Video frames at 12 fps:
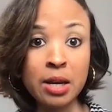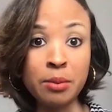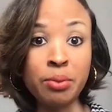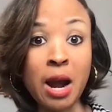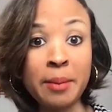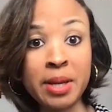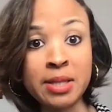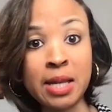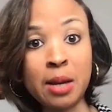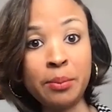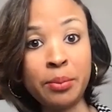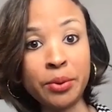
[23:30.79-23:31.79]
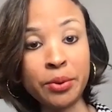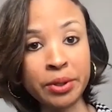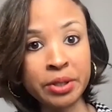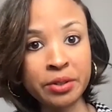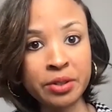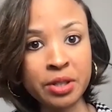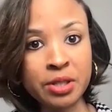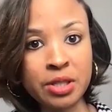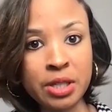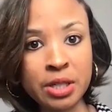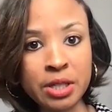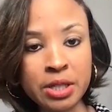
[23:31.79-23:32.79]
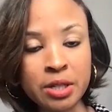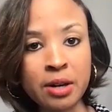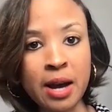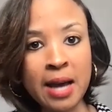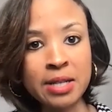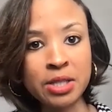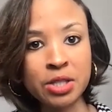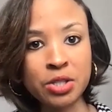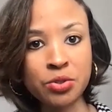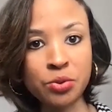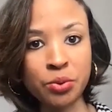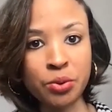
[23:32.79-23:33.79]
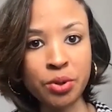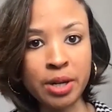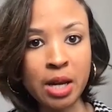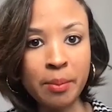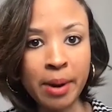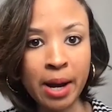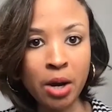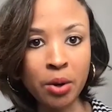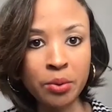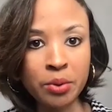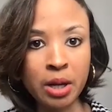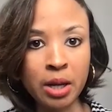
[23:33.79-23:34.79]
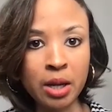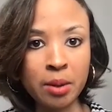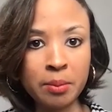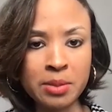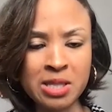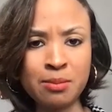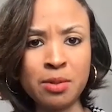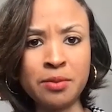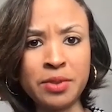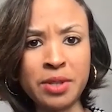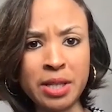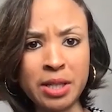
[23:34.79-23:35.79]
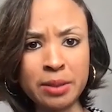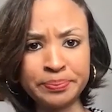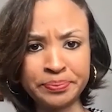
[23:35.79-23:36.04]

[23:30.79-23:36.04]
Prime example, earlier this year, I did a story about some of the